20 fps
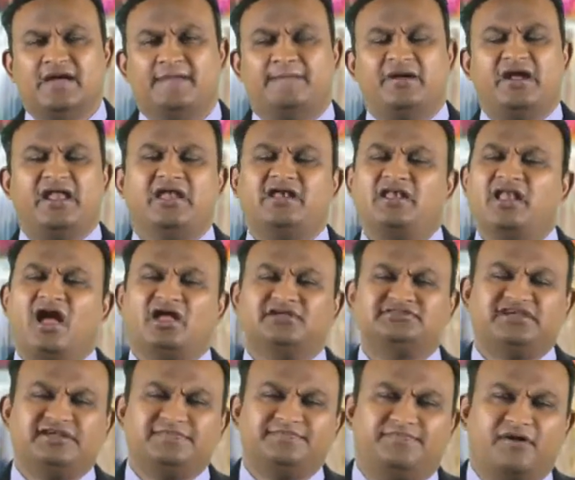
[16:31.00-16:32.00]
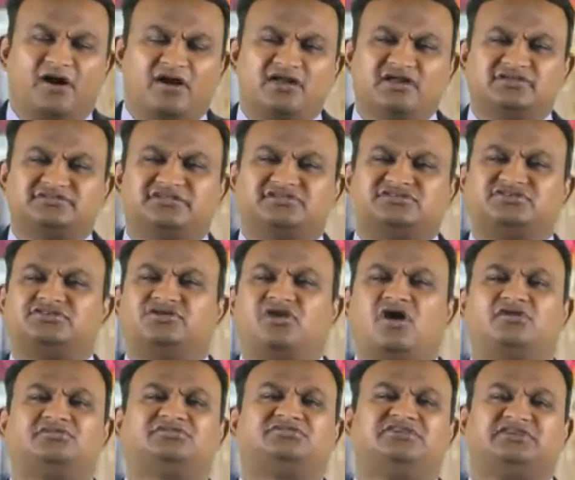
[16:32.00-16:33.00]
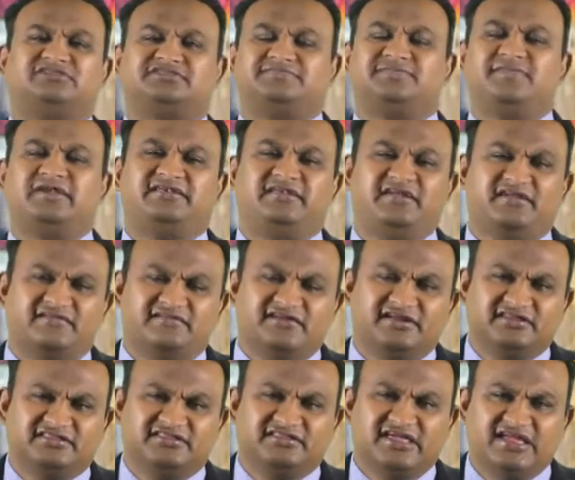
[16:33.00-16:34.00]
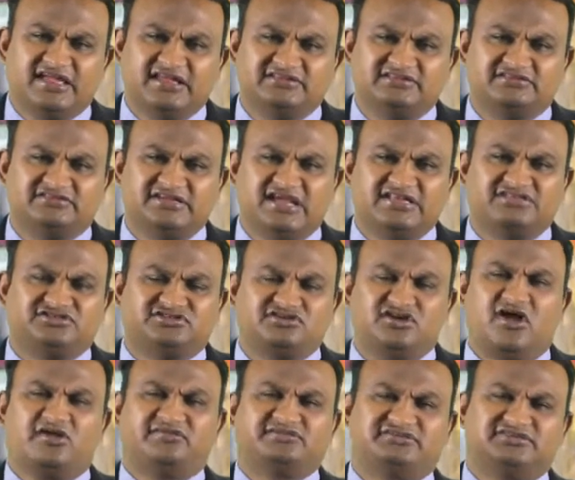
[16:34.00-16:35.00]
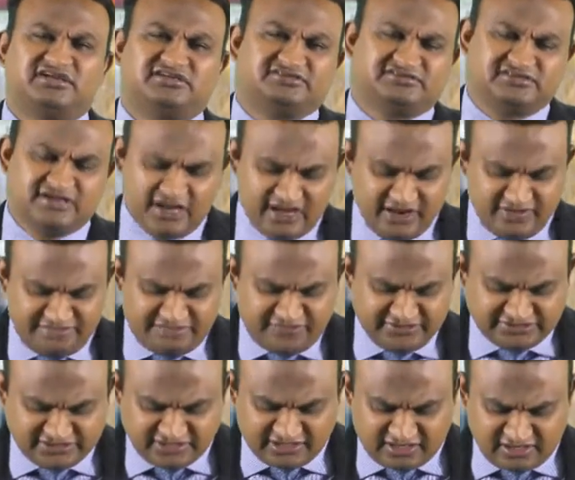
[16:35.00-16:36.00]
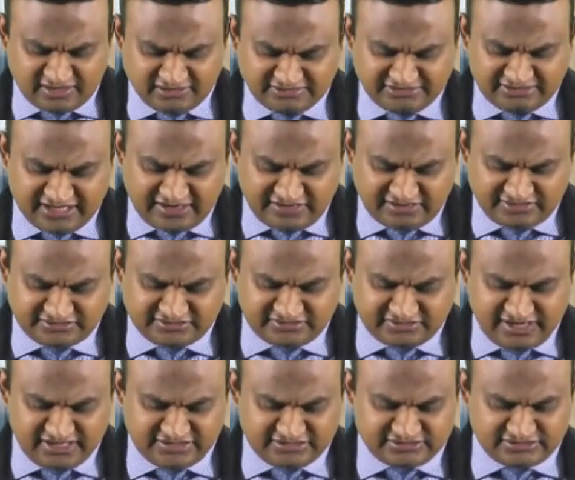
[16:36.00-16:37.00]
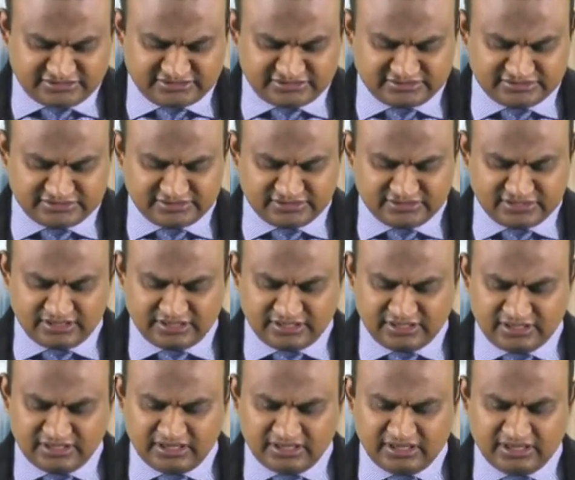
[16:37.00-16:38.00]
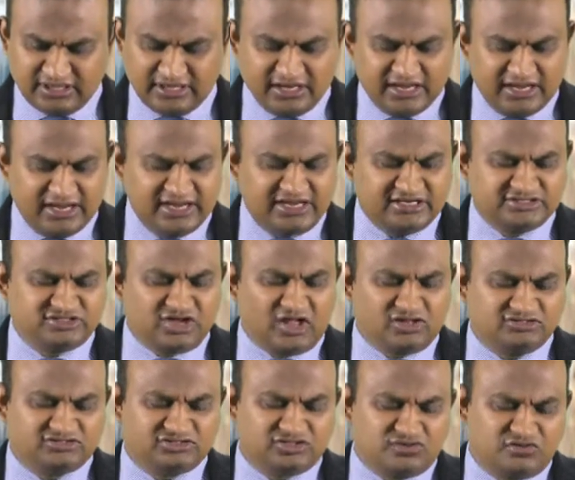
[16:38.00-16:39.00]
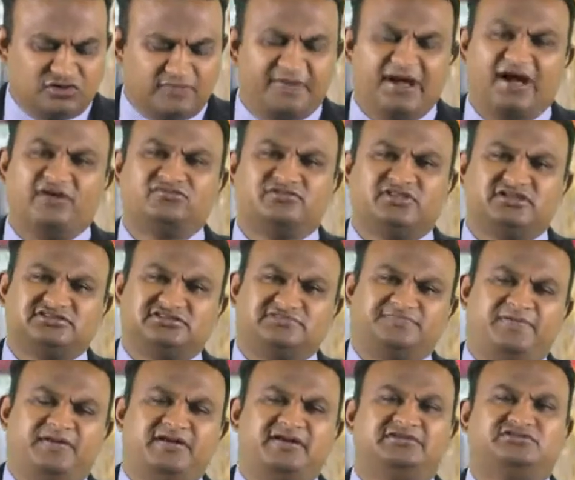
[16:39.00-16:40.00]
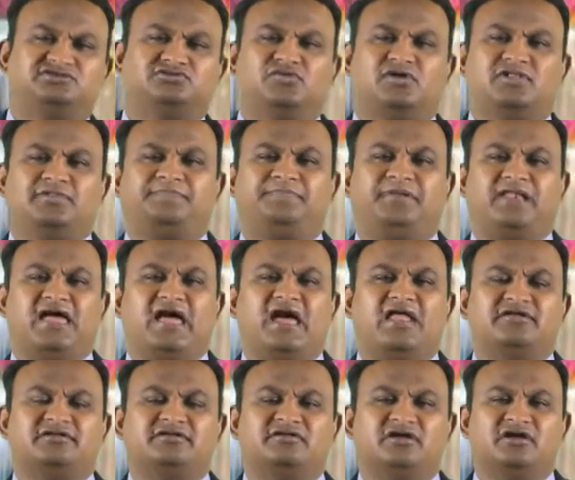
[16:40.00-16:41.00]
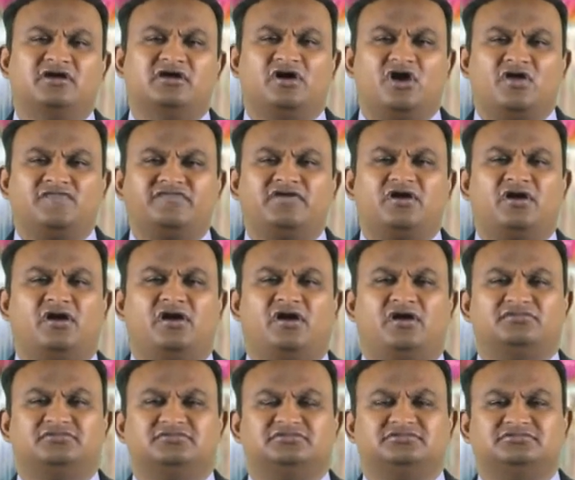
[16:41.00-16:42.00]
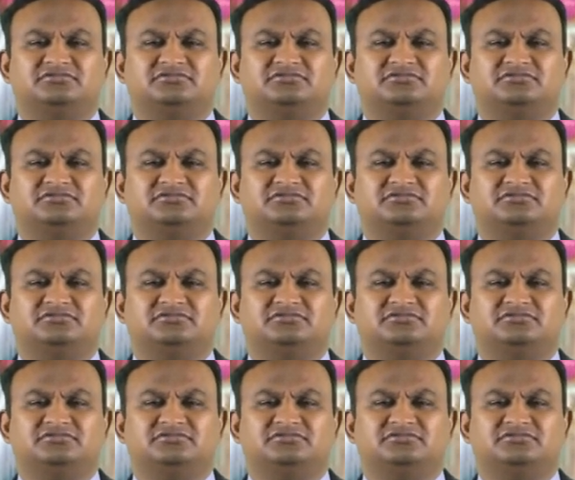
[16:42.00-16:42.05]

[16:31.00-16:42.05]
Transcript: But enlarging borders is not just material things. It's not just physical territories. It is also about the spiritual plan of God.